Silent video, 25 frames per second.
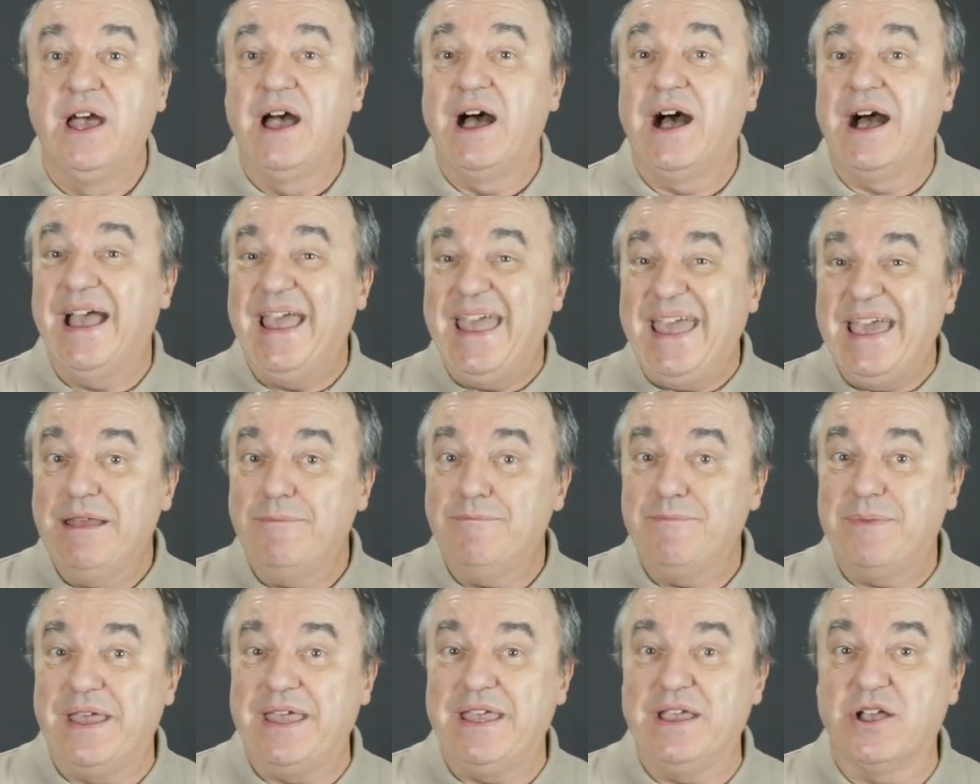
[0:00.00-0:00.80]
A
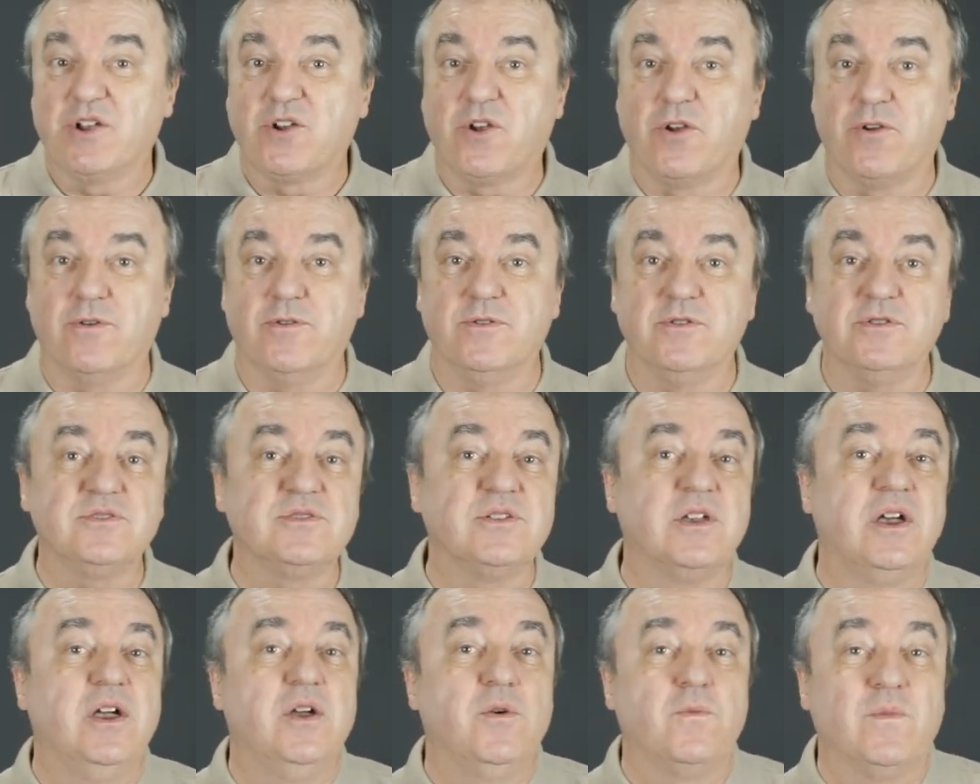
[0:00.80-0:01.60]
hand pay
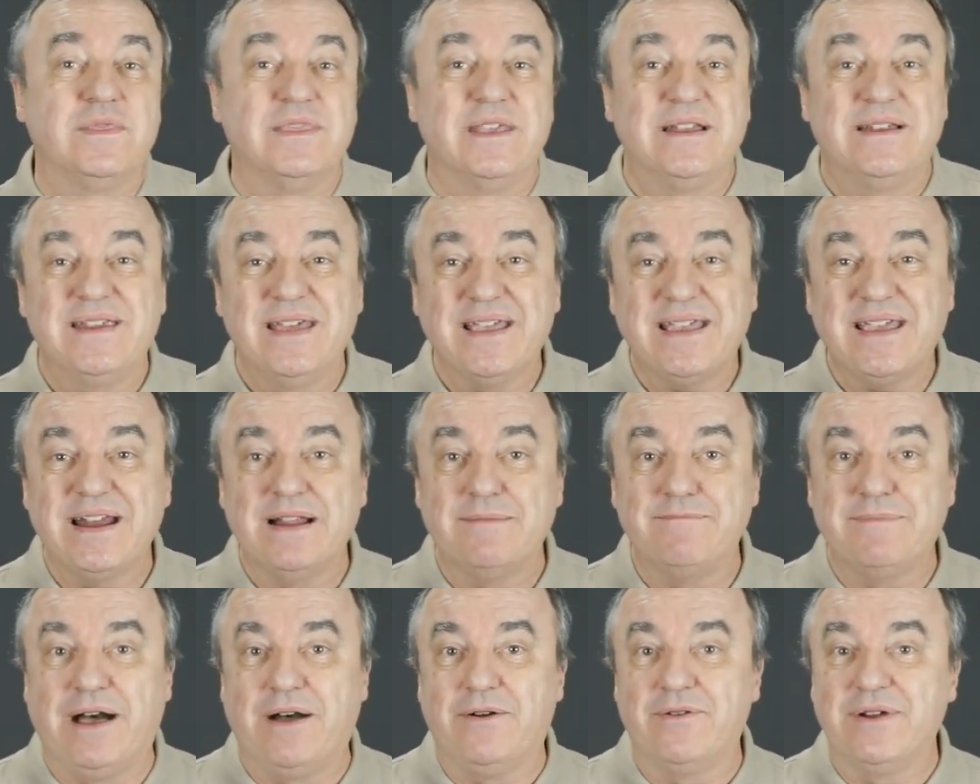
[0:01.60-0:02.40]
occurs when the ticket
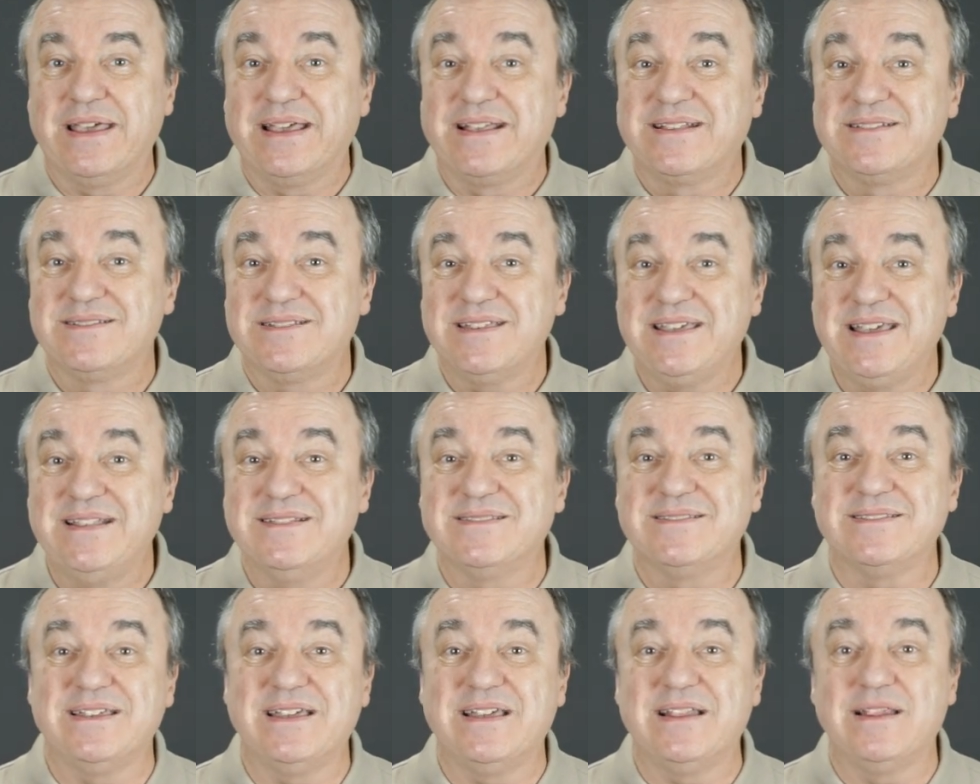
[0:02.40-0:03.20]
amount
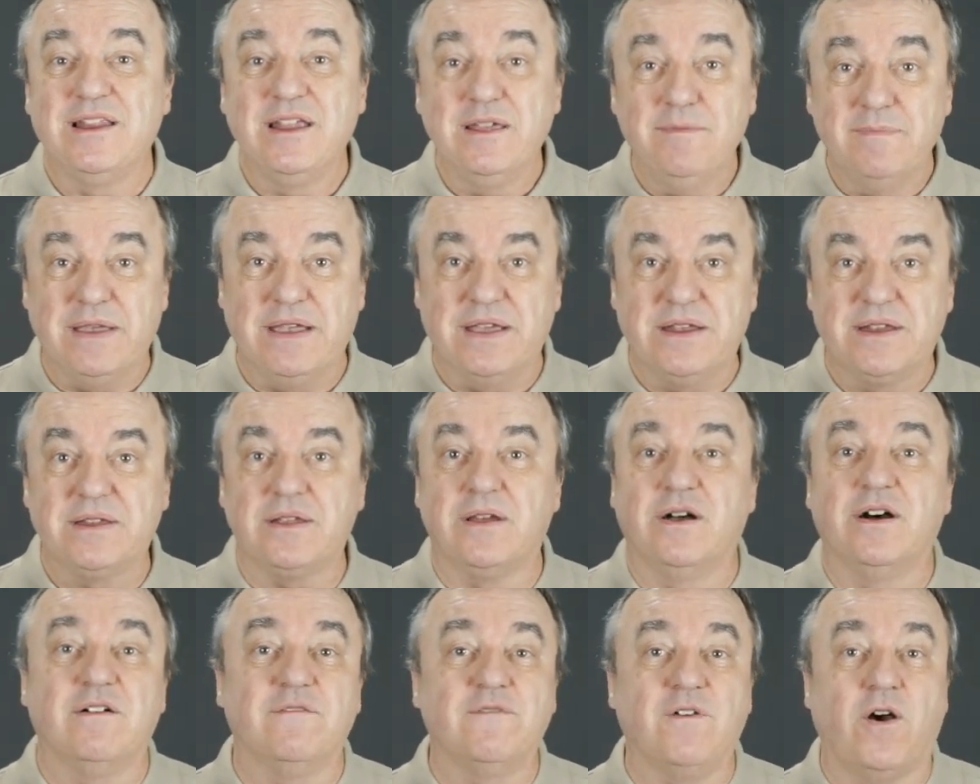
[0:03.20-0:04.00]
exceeds the limit
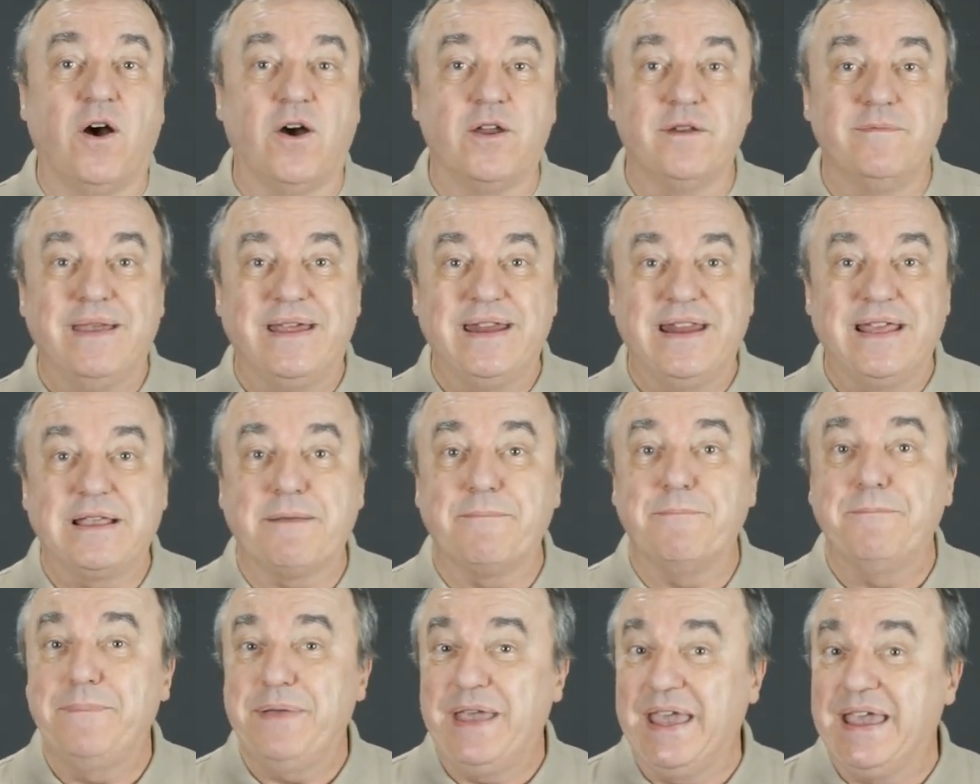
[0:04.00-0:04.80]
of
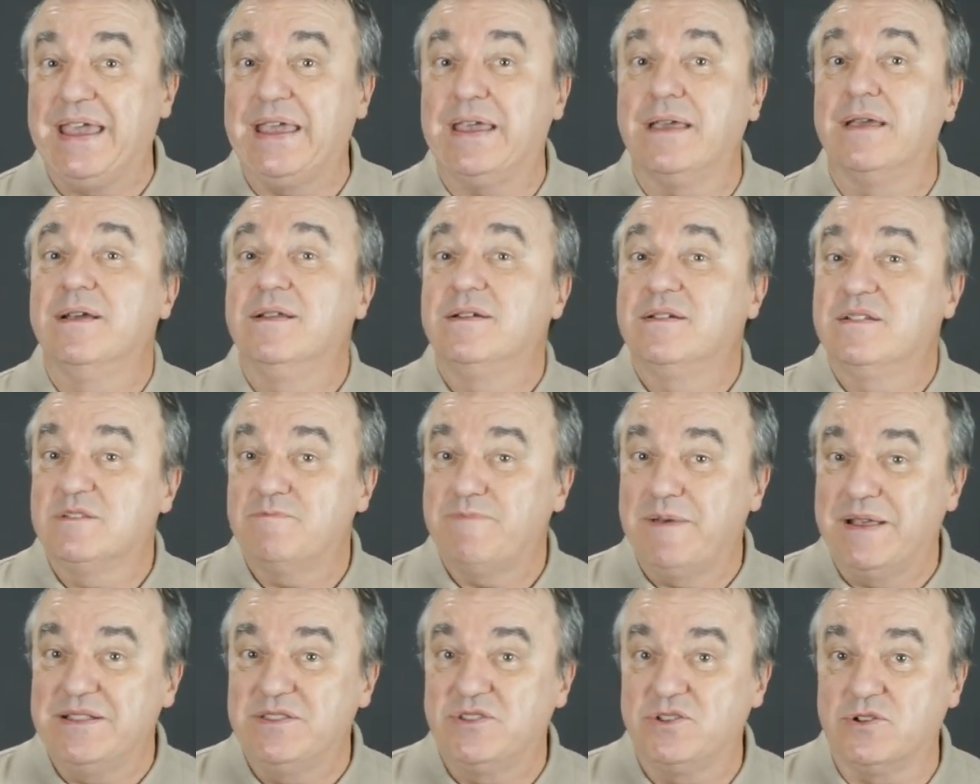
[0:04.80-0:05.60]
automatic pay
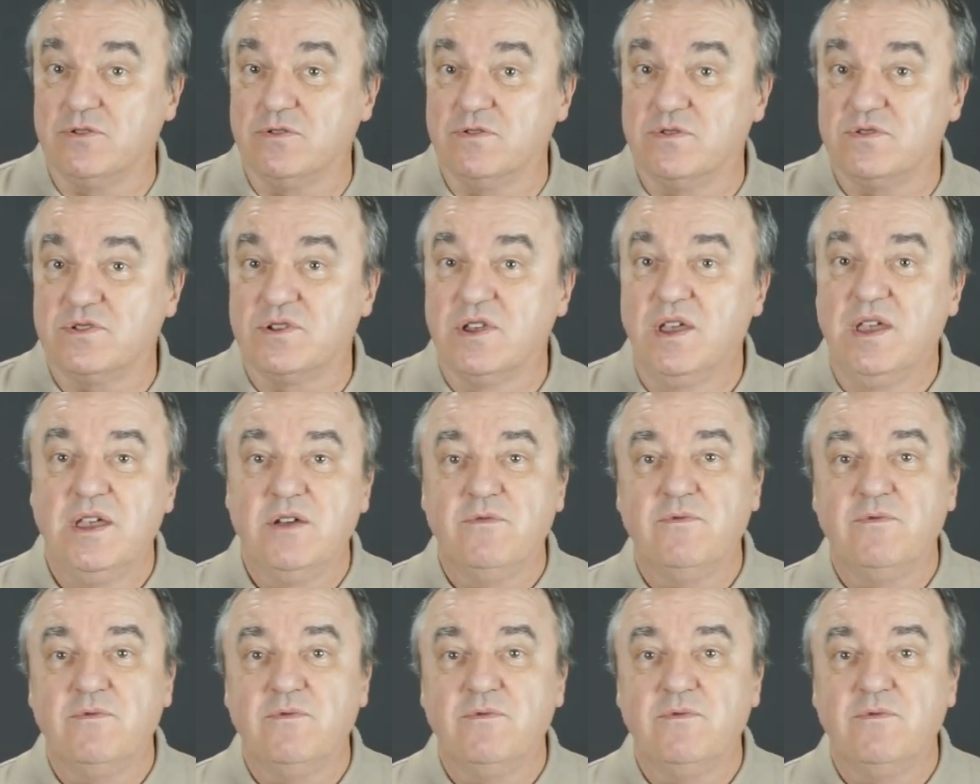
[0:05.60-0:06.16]
dispensers,